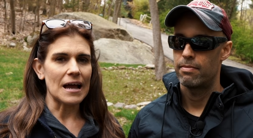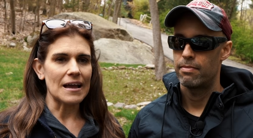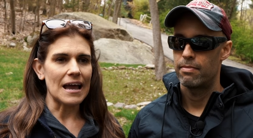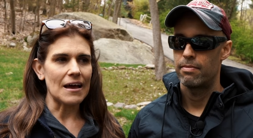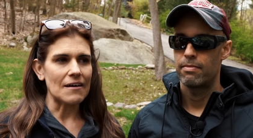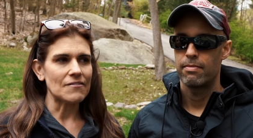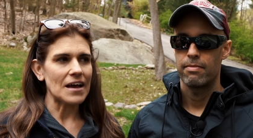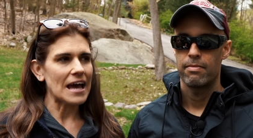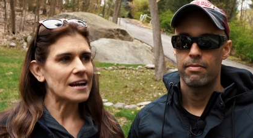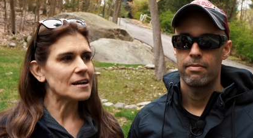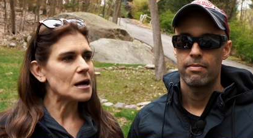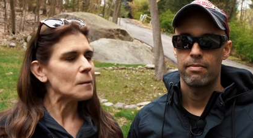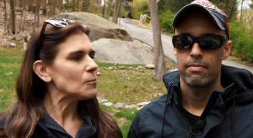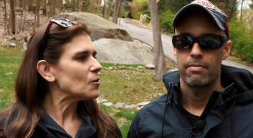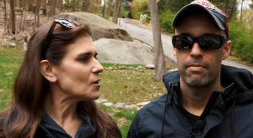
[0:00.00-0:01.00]
Speaker 1: I have had
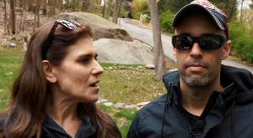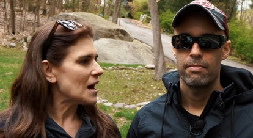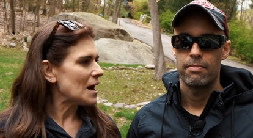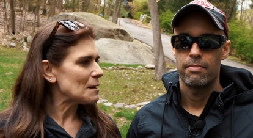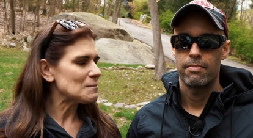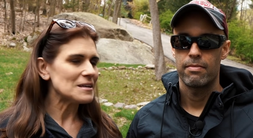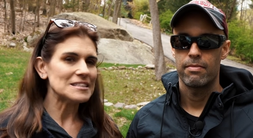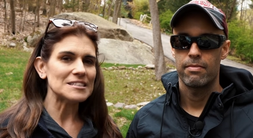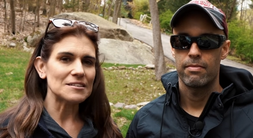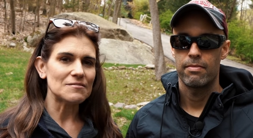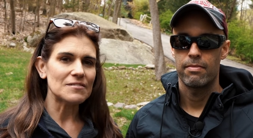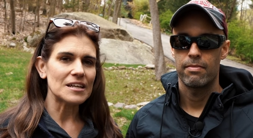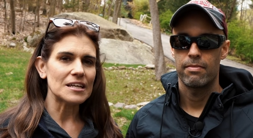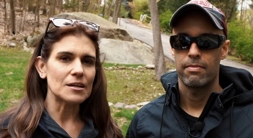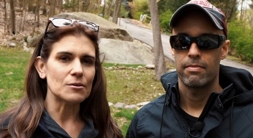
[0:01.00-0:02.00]
a couple comments
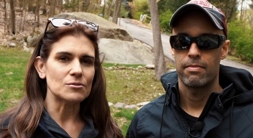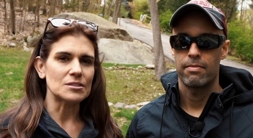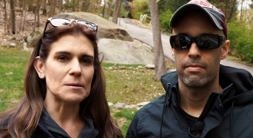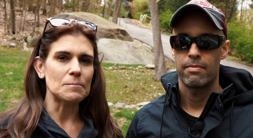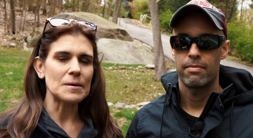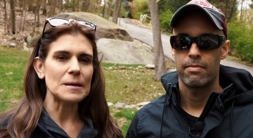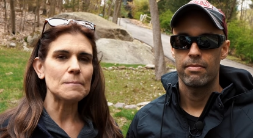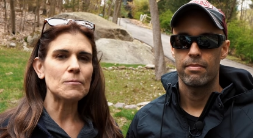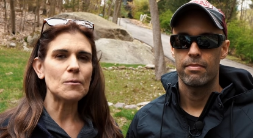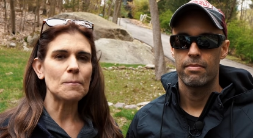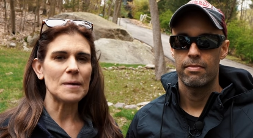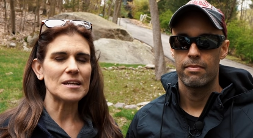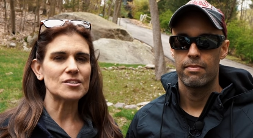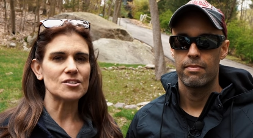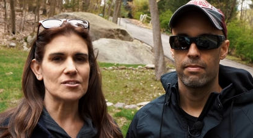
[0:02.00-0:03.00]
in videos that people
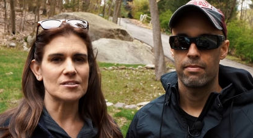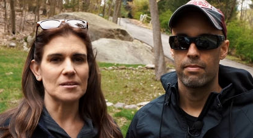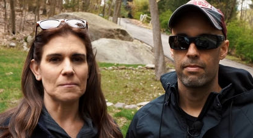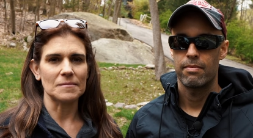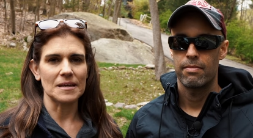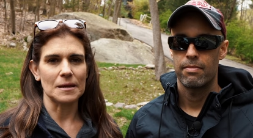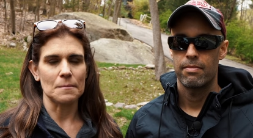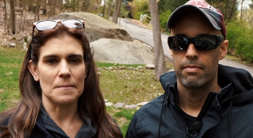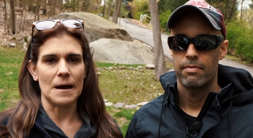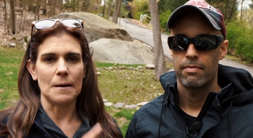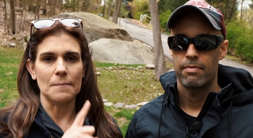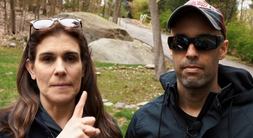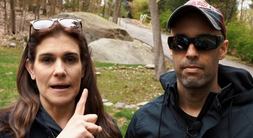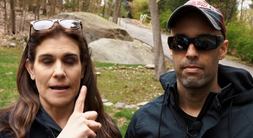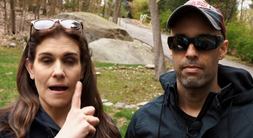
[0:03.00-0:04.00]
mention something
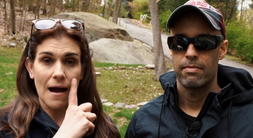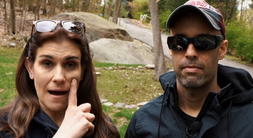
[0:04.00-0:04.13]
about my